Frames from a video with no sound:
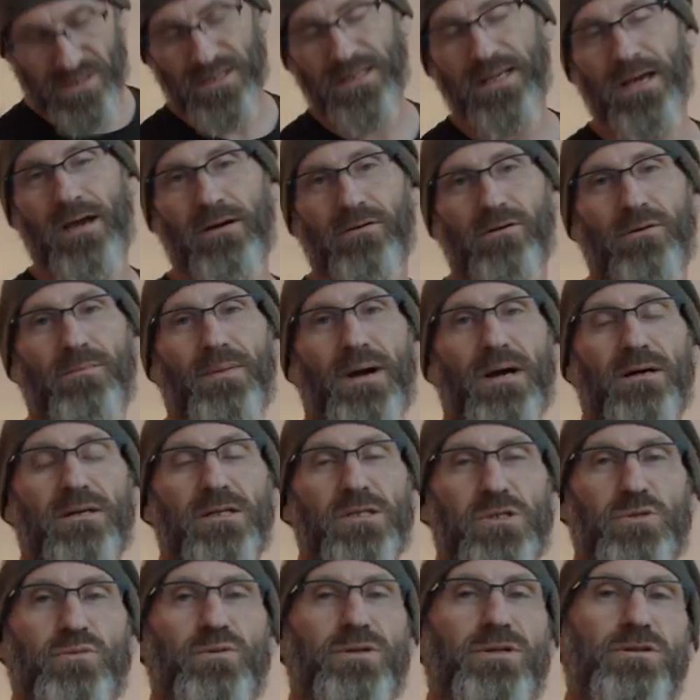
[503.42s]
the
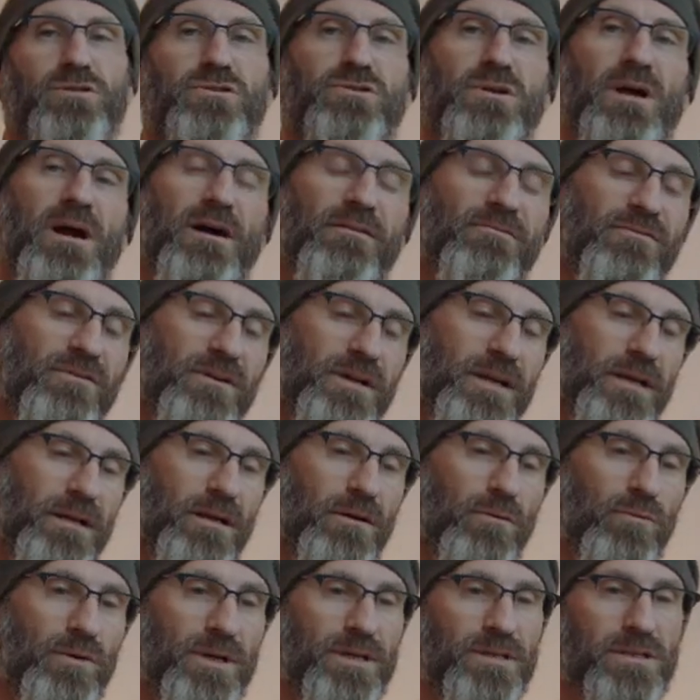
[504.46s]
counterbalance when you're
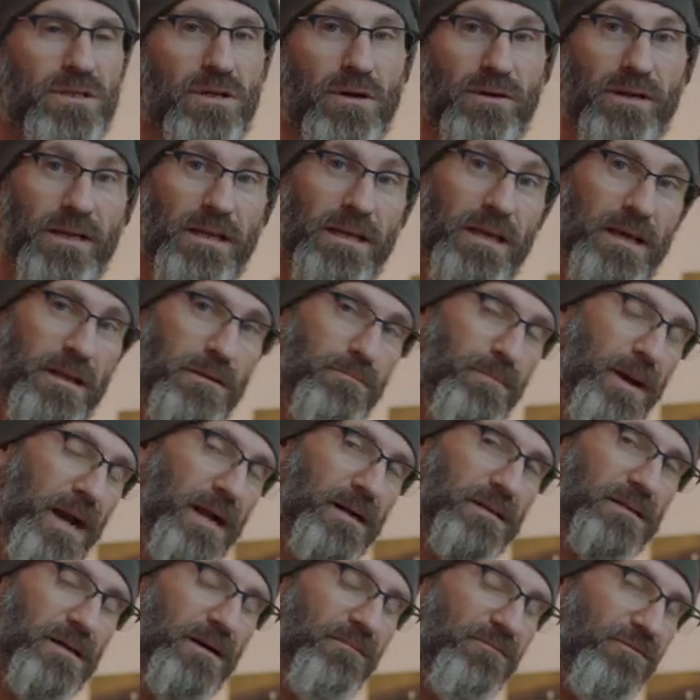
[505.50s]
traveling, when it's going, getting
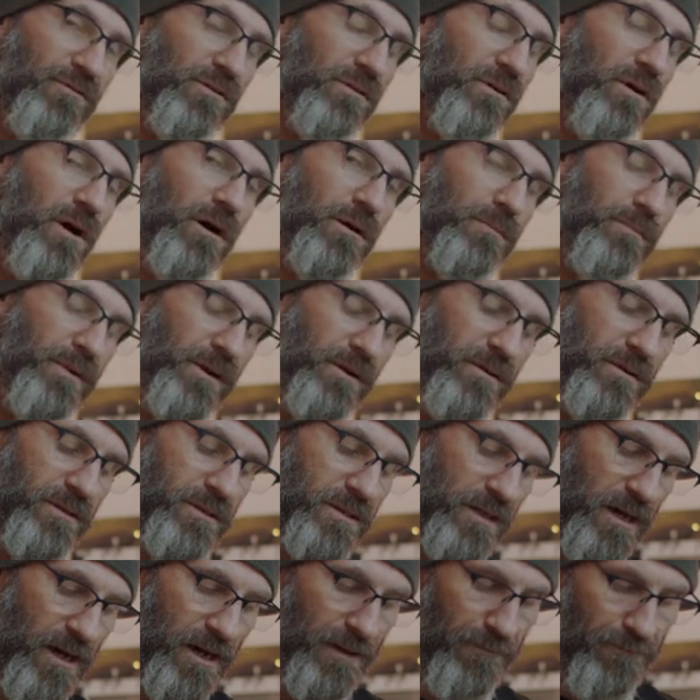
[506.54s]
packed up for a long period of
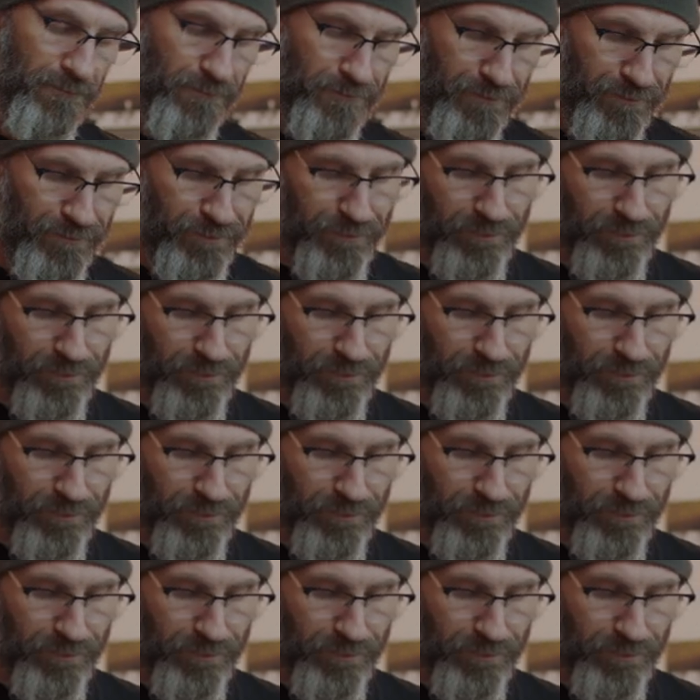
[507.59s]
time.